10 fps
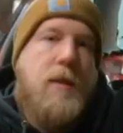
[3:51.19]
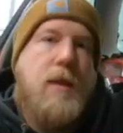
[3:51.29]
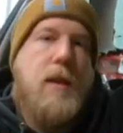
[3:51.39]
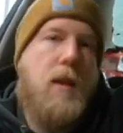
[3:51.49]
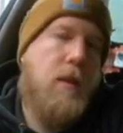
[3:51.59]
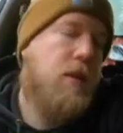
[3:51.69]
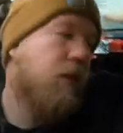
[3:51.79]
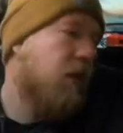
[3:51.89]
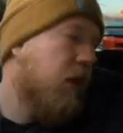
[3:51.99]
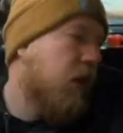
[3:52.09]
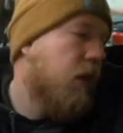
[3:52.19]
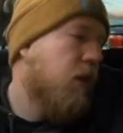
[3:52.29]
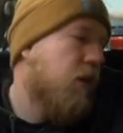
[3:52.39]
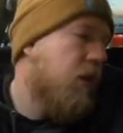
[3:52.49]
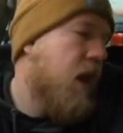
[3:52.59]
The other thing
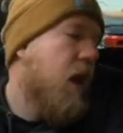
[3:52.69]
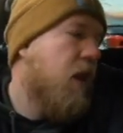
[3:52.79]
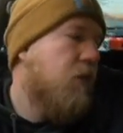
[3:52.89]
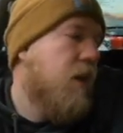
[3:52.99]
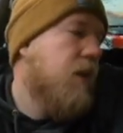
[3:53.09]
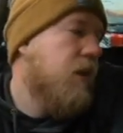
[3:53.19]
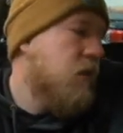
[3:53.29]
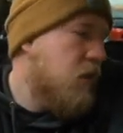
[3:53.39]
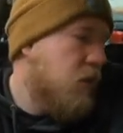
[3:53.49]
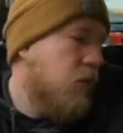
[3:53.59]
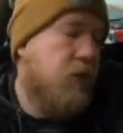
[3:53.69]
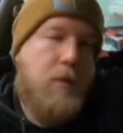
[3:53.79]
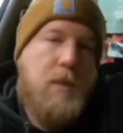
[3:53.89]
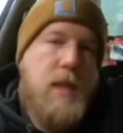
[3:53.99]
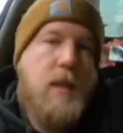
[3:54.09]
that I've ran into
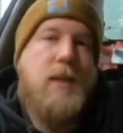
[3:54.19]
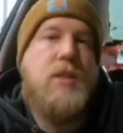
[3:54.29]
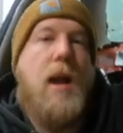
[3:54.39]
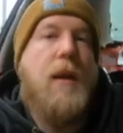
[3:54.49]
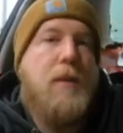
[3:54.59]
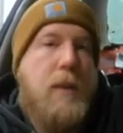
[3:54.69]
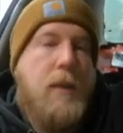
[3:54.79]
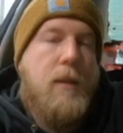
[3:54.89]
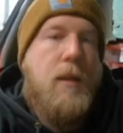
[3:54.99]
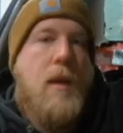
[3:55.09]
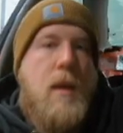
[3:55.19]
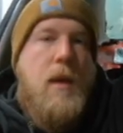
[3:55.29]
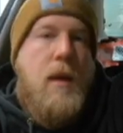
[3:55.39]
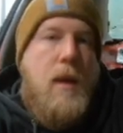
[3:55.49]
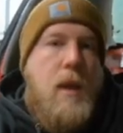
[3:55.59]
from daily driving it
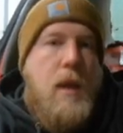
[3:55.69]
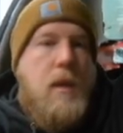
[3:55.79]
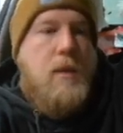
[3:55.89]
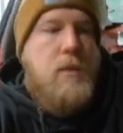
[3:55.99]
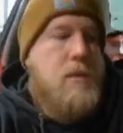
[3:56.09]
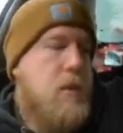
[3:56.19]
is